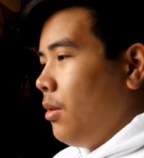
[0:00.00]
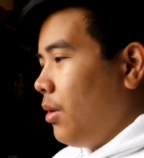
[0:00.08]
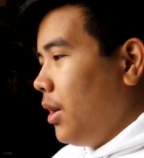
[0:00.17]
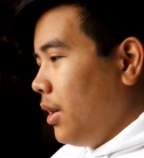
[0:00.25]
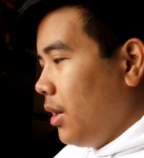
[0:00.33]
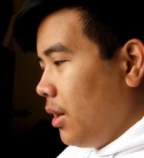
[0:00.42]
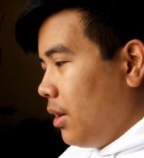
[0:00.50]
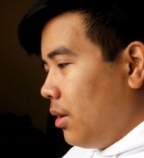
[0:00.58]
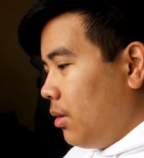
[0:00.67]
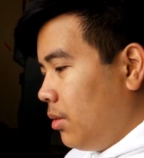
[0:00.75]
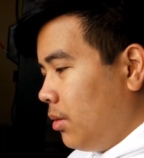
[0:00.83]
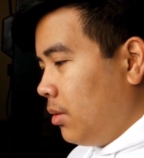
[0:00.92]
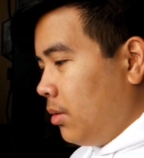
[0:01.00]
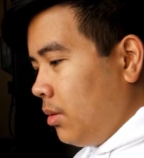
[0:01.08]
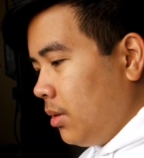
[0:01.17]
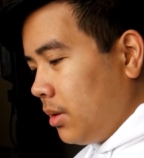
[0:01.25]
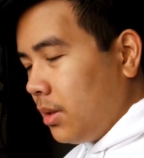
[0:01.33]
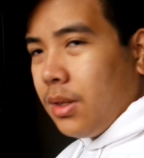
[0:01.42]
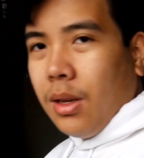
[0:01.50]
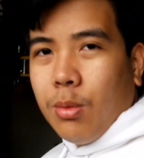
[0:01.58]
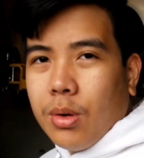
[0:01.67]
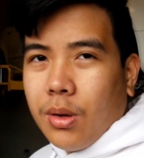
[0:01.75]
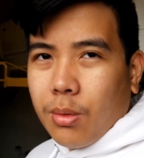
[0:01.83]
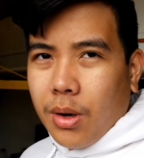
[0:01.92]
right now, let's see
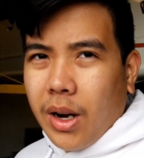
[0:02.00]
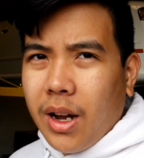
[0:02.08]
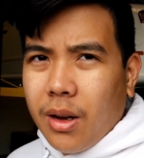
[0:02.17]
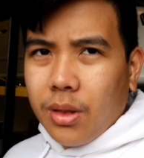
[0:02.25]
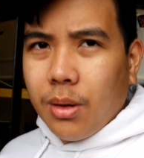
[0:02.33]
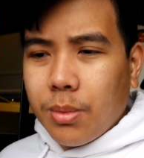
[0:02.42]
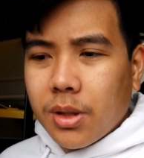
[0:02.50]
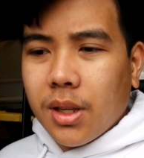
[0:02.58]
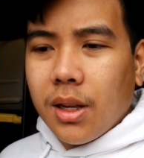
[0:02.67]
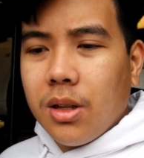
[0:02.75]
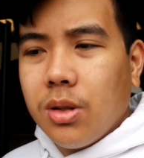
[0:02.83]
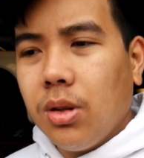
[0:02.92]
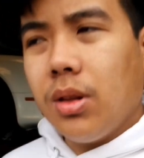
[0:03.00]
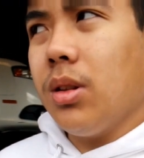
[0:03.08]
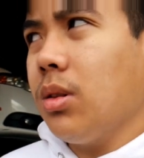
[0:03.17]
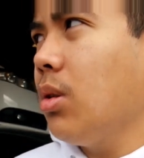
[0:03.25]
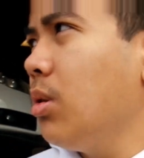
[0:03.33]
where we're at on the percentage on the